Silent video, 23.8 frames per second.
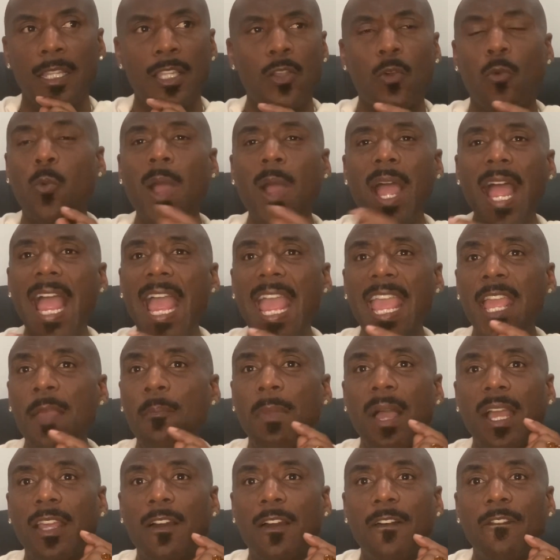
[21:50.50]
Why
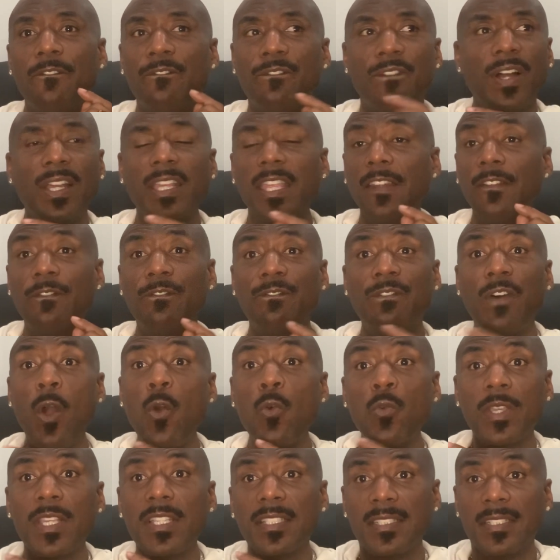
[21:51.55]
am I gonna fucking
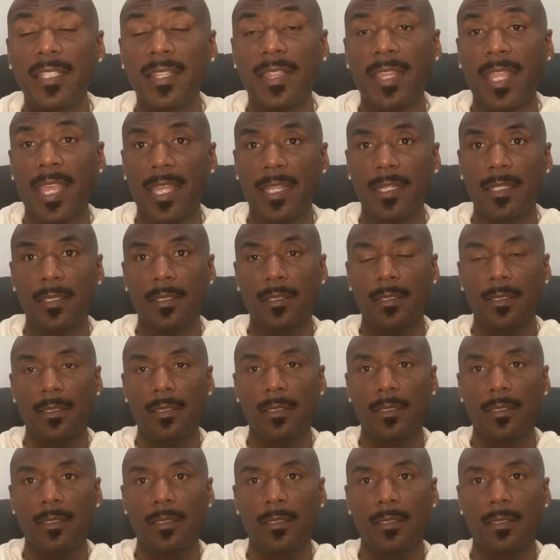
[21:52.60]
focus on that?
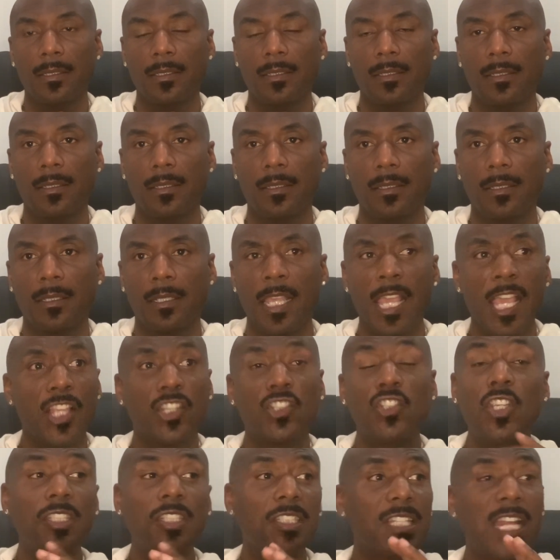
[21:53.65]

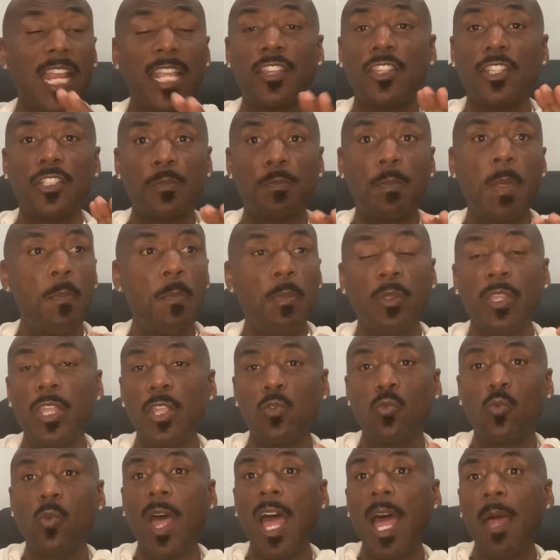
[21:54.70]
Just like there's people
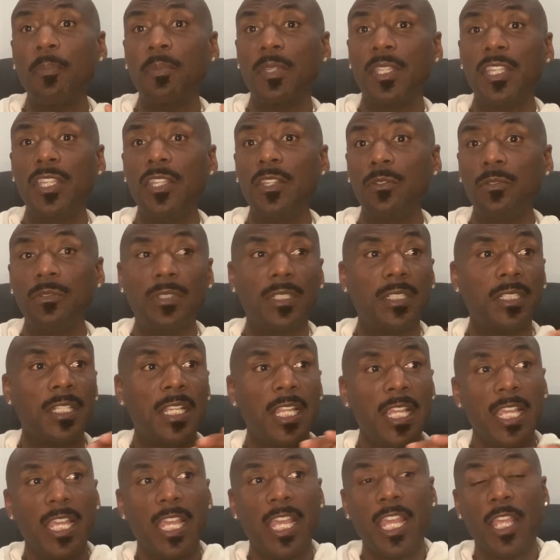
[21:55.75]
getting robbed, killed, and,
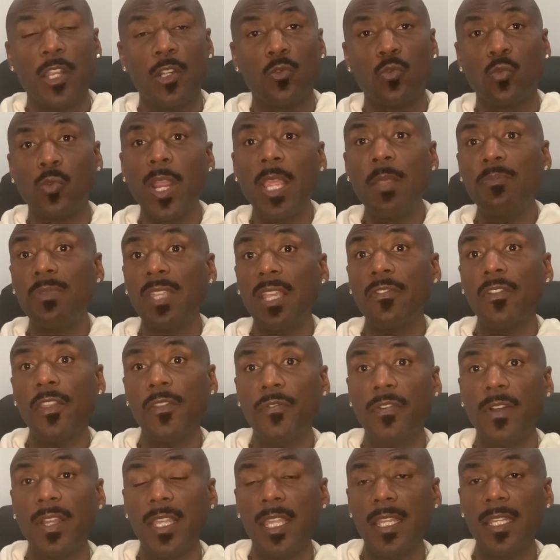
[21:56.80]
and raped every
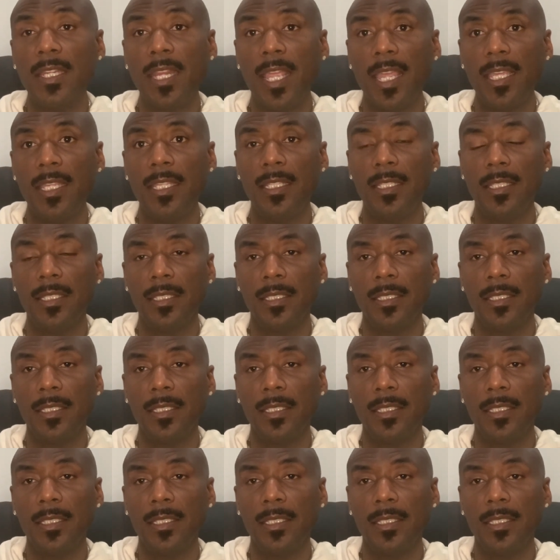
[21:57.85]
fucking day.